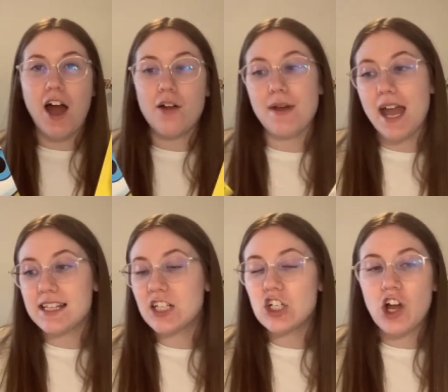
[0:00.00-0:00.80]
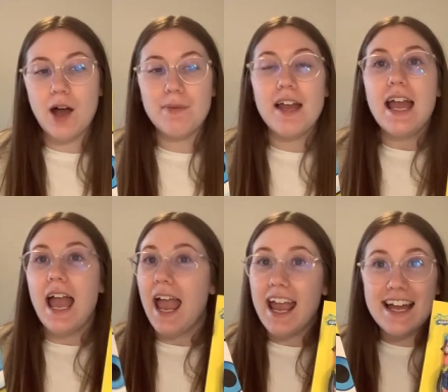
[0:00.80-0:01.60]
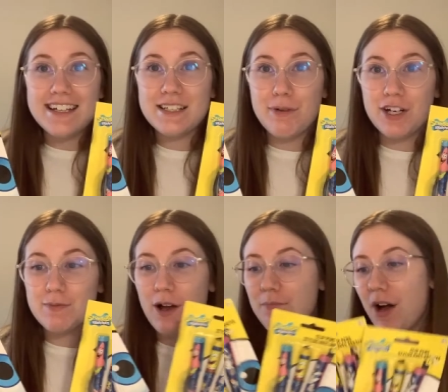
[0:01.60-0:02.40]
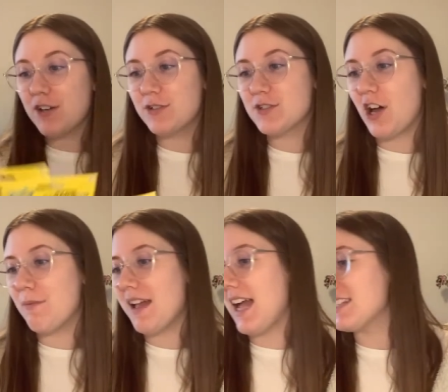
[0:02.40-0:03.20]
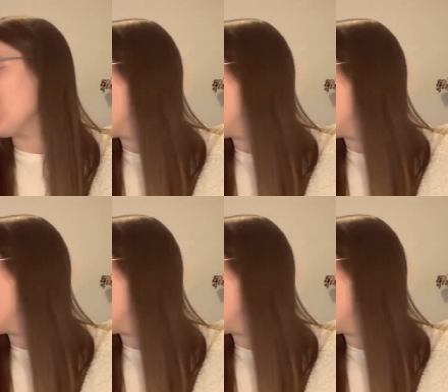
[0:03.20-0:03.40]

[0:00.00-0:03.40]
on my Etsy shop and SpongeBob bundles on my Etsy